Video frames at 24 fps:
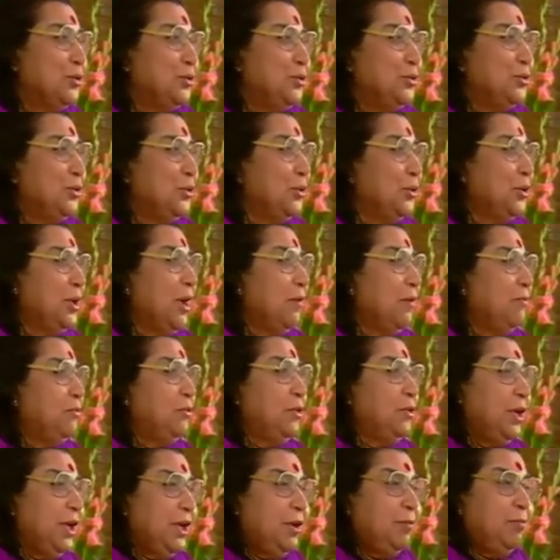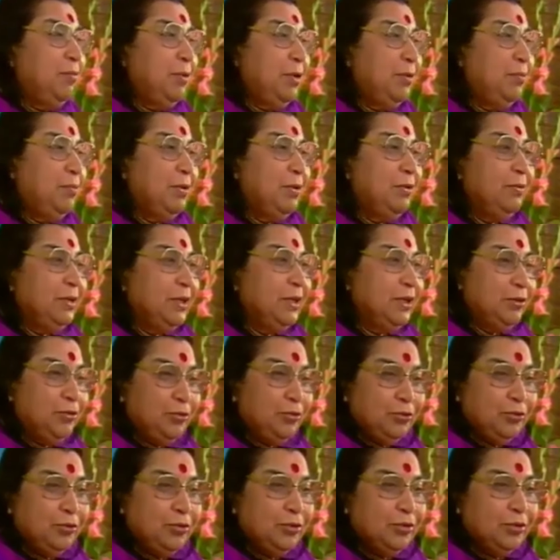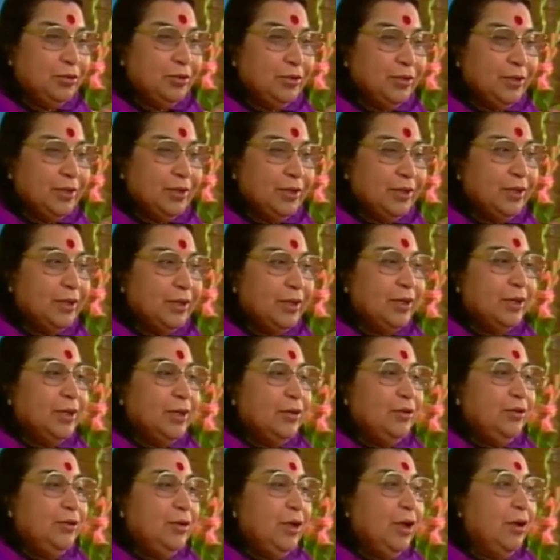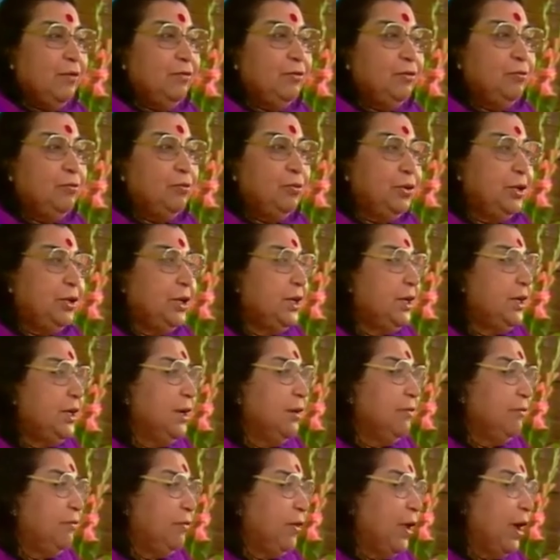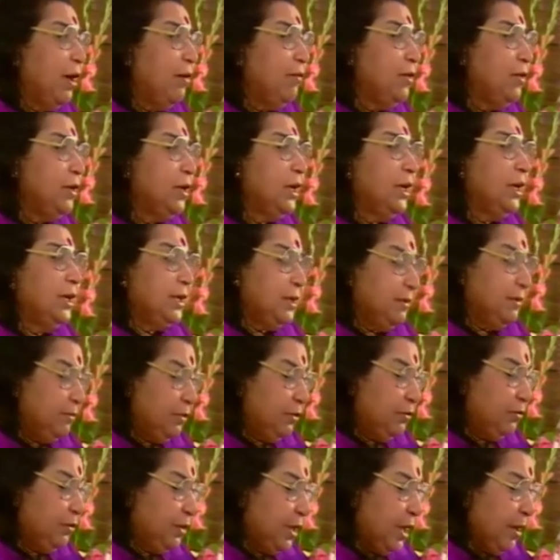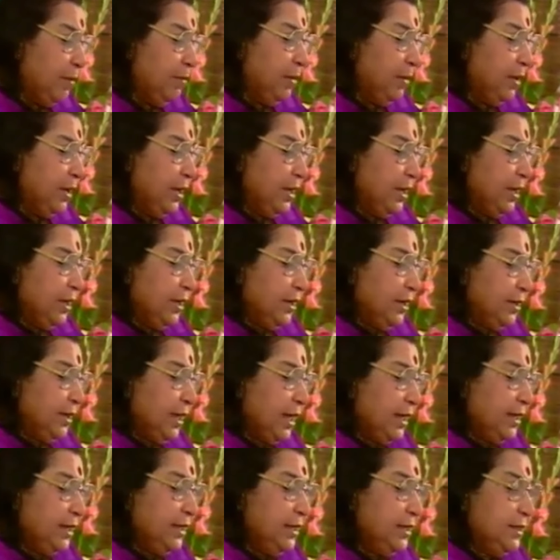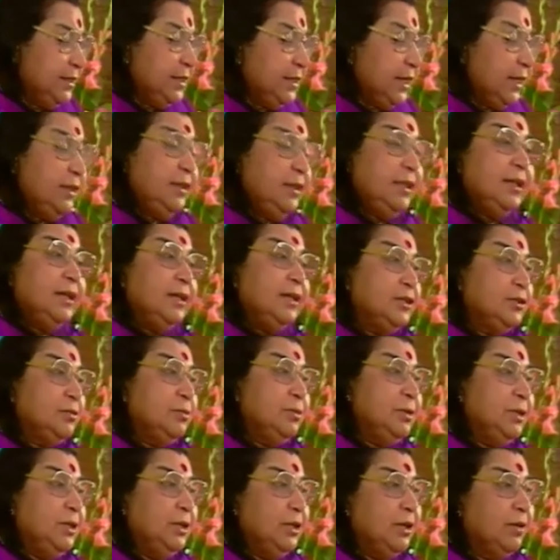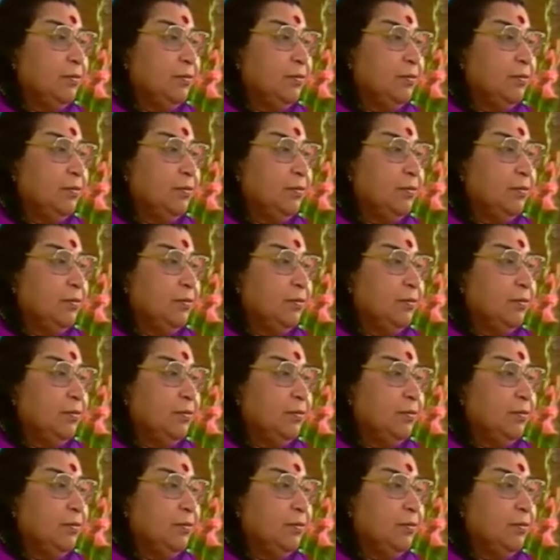You don't have to hit people with the truth. You have to put it in a flower and give it to them. That is Satya Lakshmi.